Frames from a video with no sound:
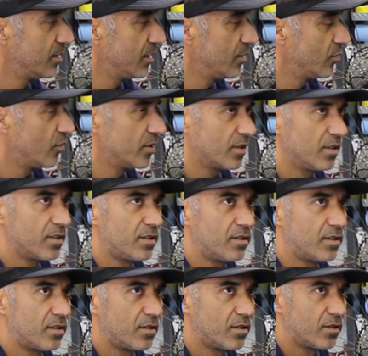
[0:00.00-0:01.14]
it wasn't a
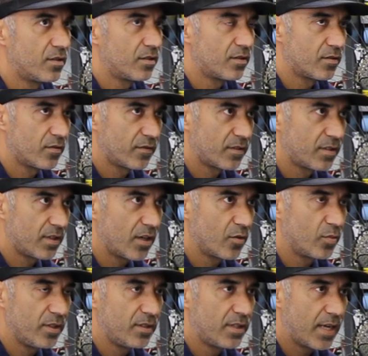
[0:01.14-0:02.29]

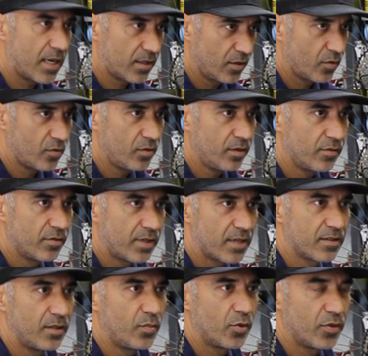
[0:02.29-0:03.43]
terribly technical. It was
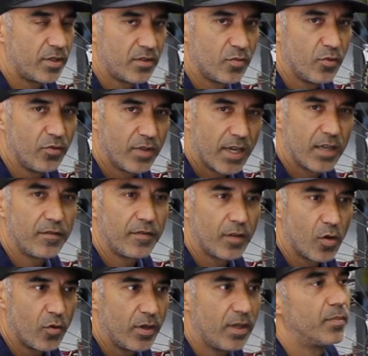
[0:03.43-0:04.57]
actually pretty smooth, kind of
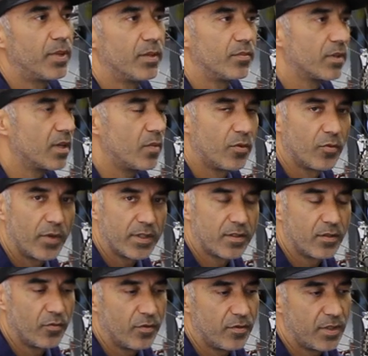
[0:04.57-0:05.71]
flowy, but a couple
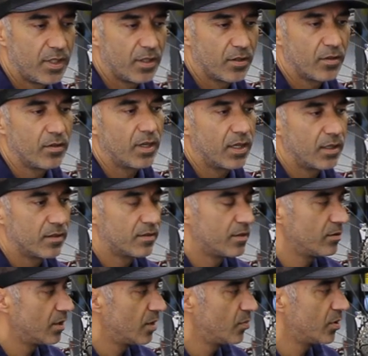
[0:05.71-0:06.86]
ruts and roots here. Uh,
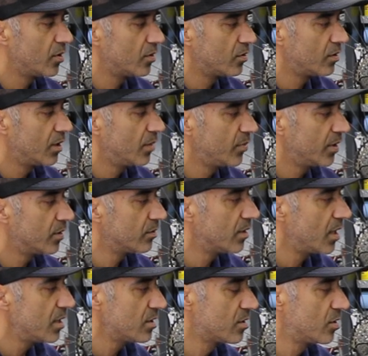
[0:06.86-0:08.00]
still uphill, uphill,
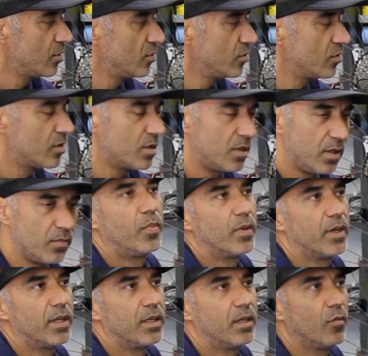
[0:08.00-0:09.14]
not too steep,
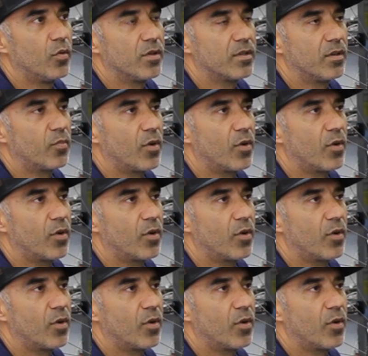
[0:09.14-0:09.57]
but it wasn't a